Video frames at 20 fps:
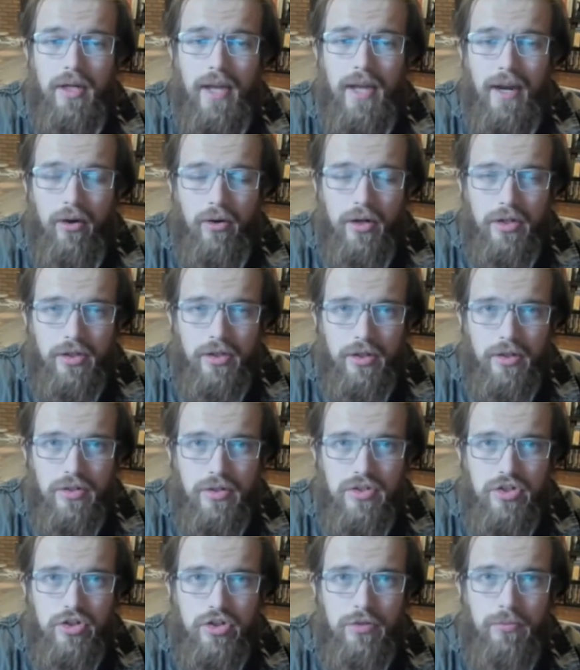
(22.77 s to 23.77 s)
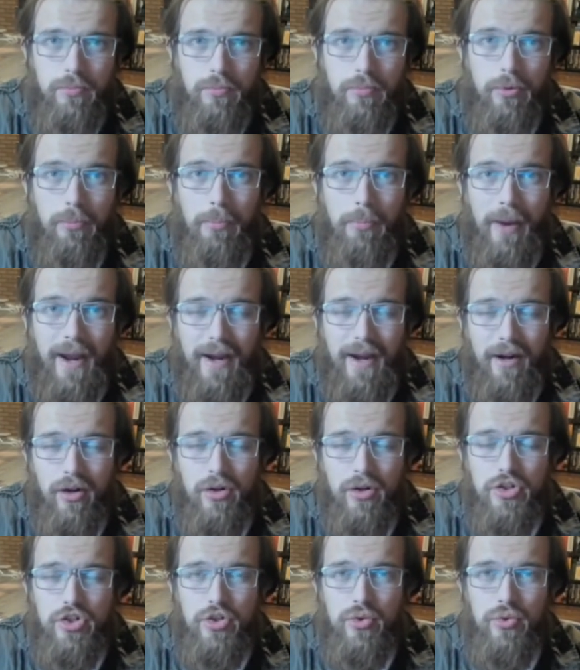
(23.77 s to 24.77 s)
characters to prepare
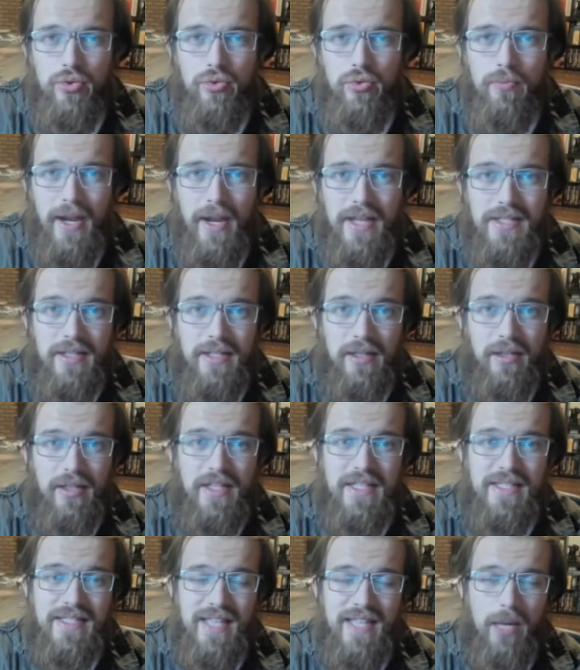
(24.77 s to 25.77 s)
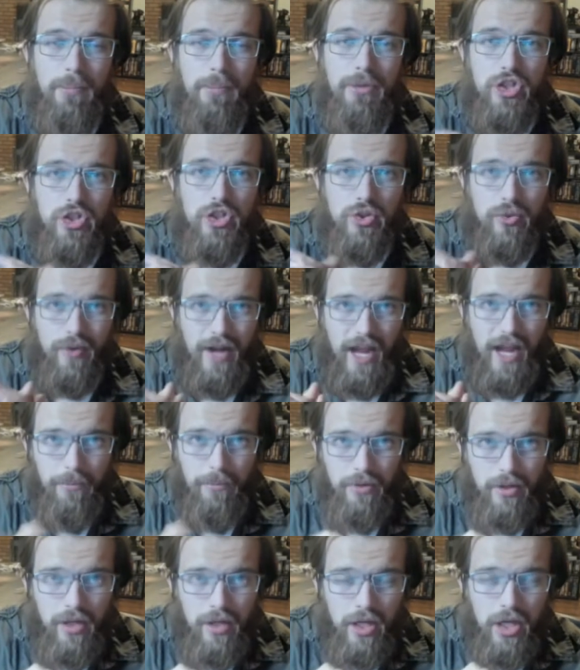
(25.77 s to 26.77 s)
to basically set up a
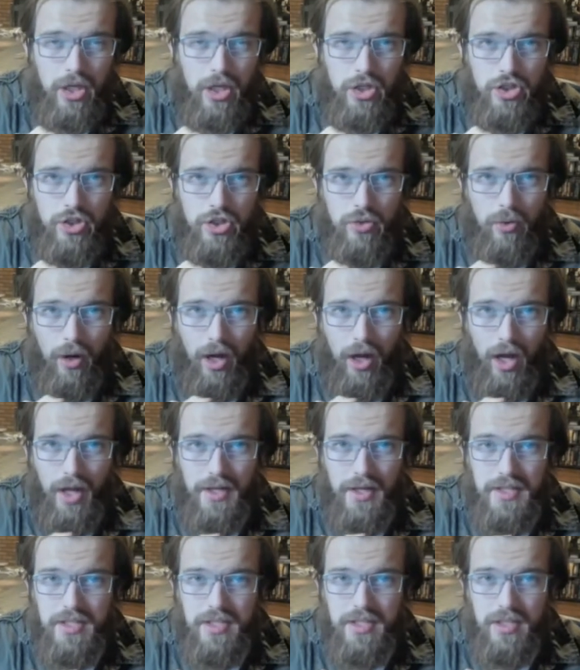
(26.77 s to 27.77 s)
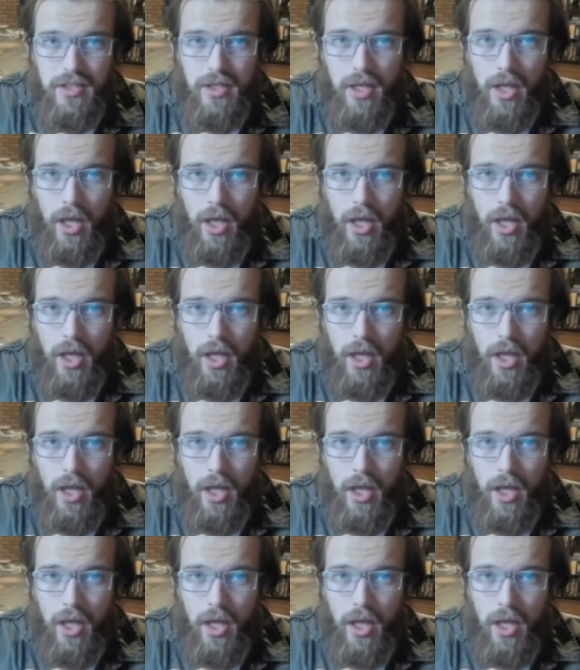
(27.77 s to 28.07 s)
trap to hunt